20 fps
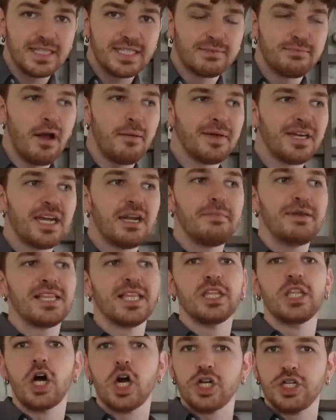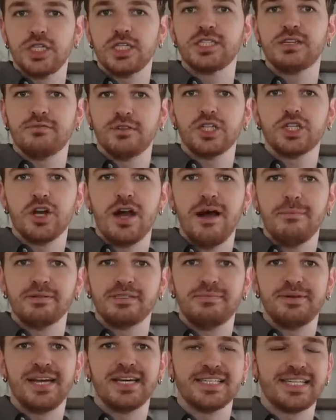It's probably gonna be the largest of the drops
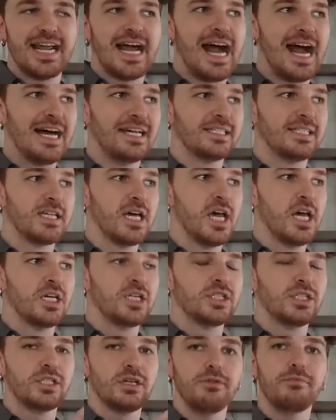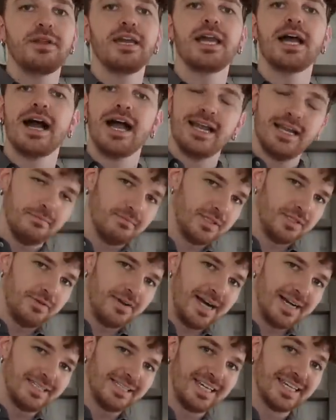because it has so many items, you
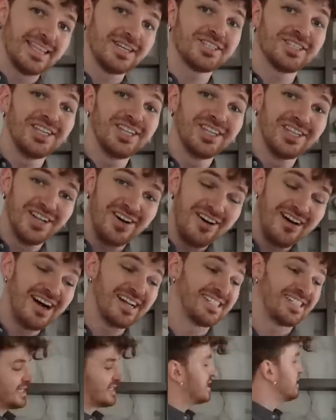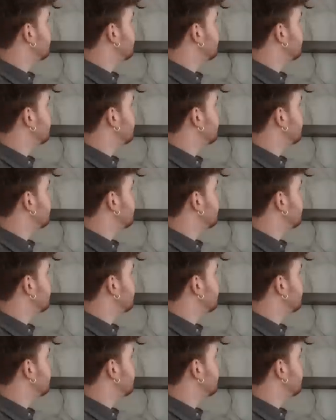guys. Like, there's a lot. This